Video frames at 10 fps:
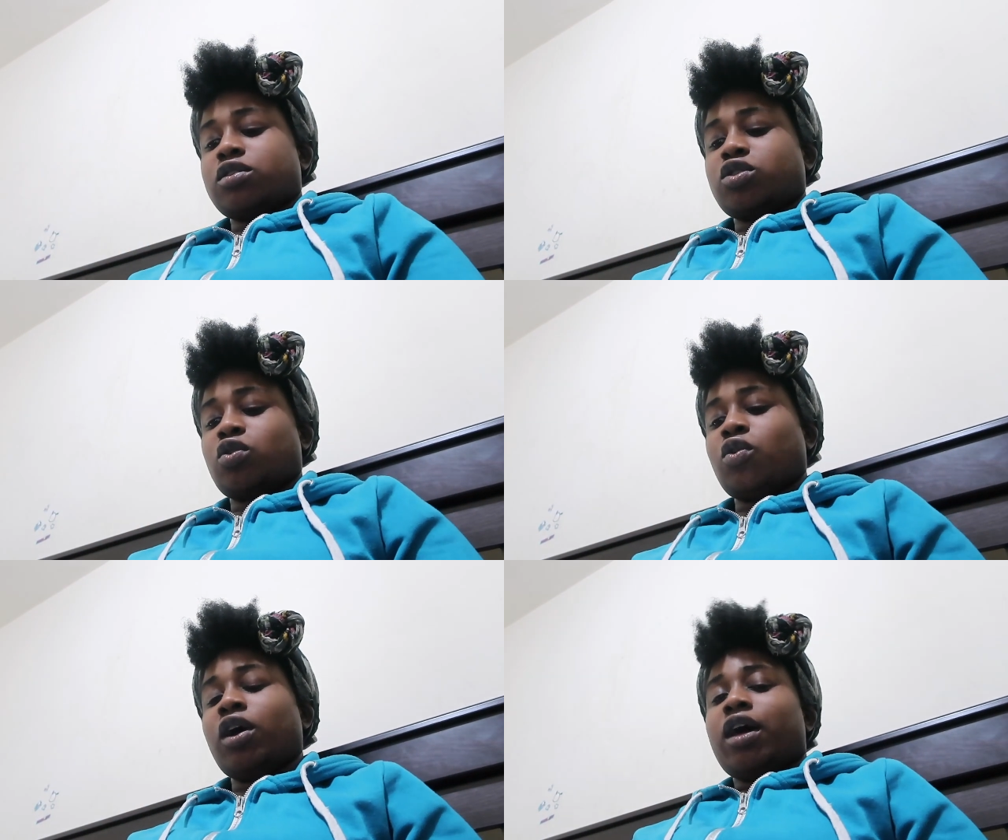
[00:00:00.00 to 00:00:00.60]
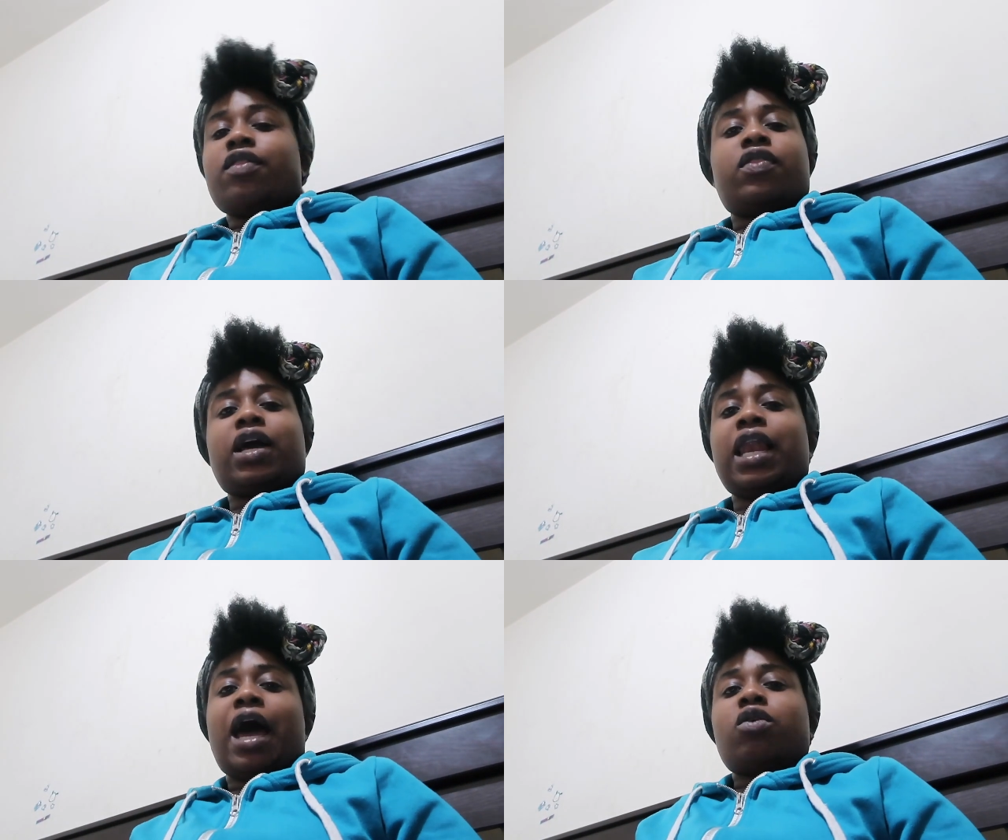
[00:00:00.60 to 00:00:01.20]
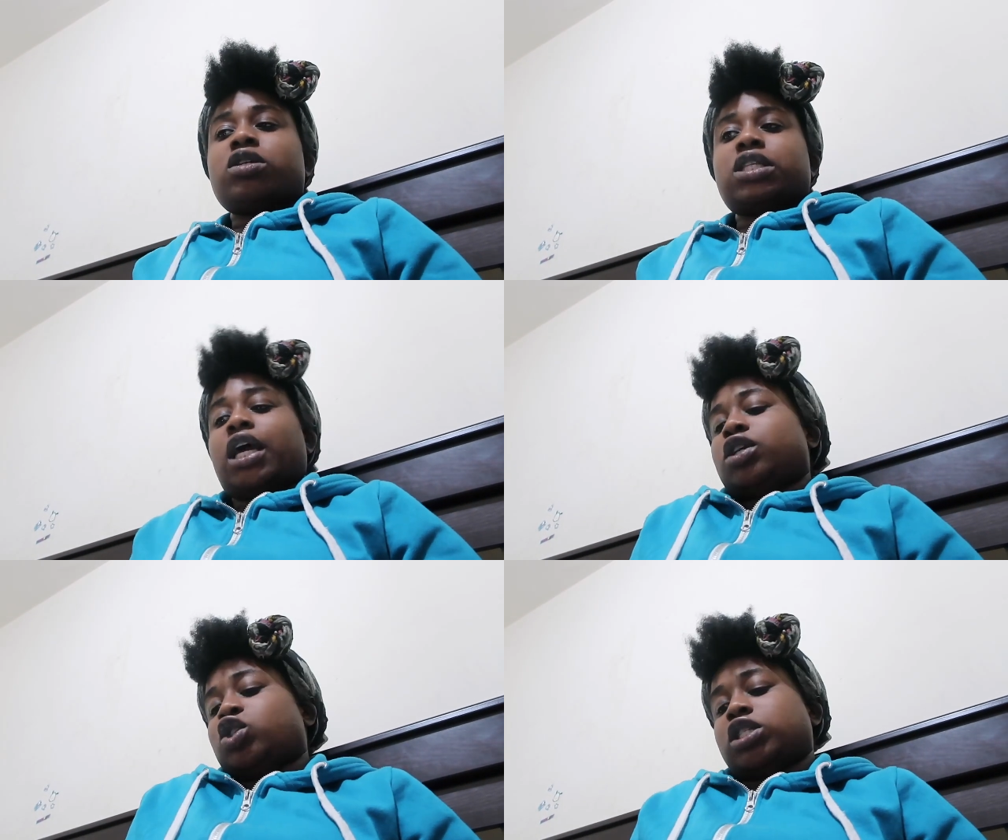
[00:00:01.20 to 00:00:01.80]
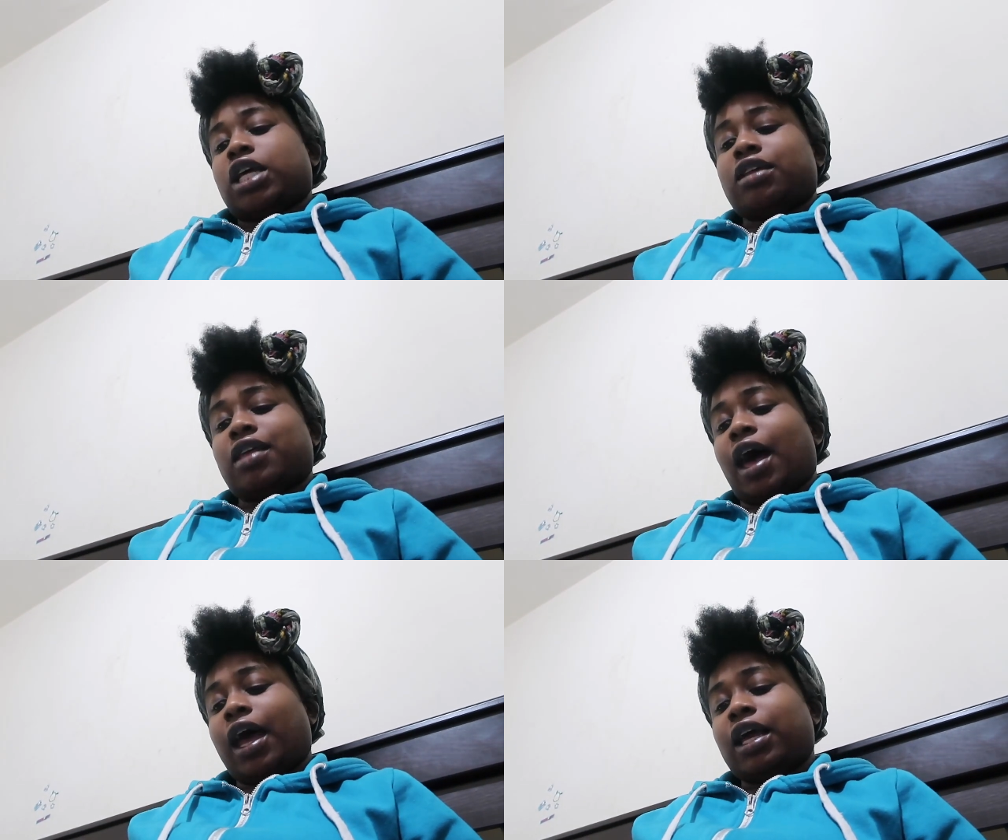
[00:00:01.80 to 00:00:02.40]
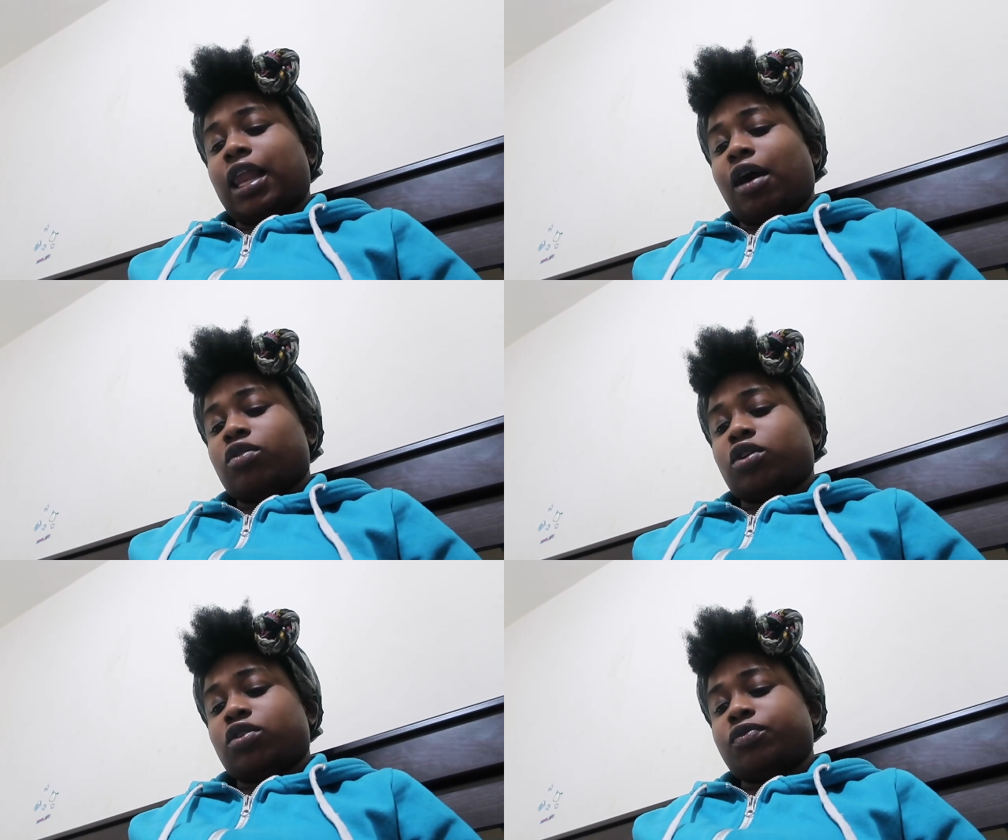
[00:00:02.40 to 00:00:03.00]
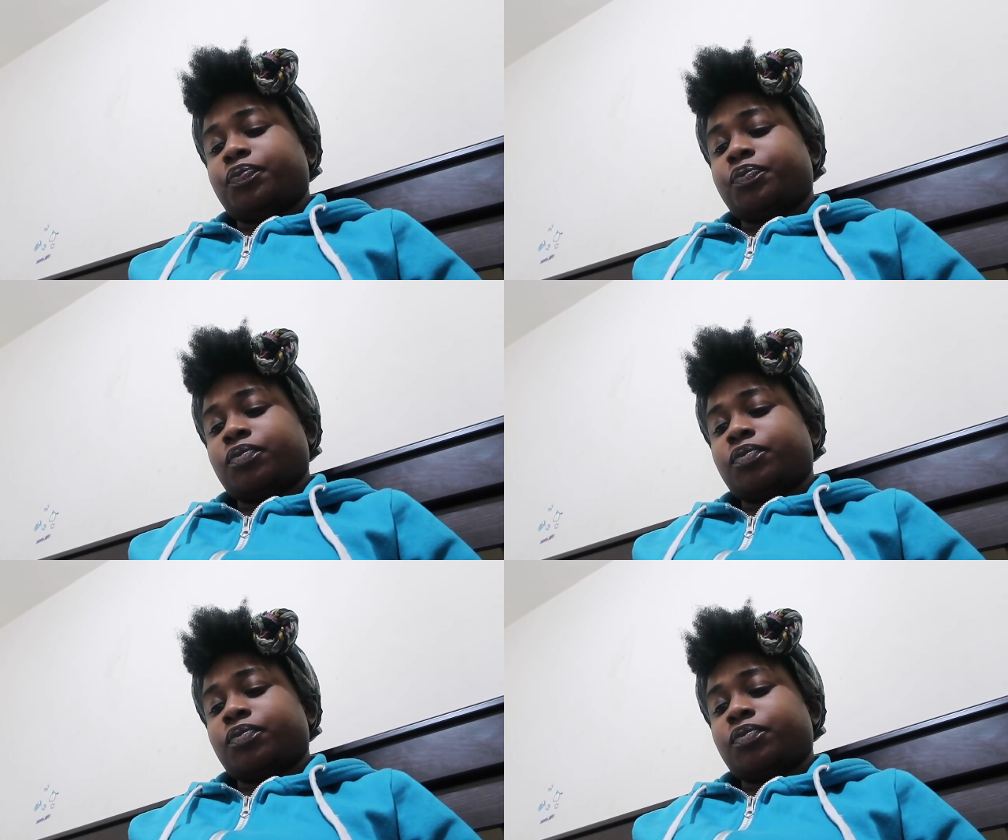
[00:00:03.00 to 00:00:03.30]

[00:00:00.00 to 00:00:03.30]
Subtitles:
So the cloud is like just like the iCloud, you know.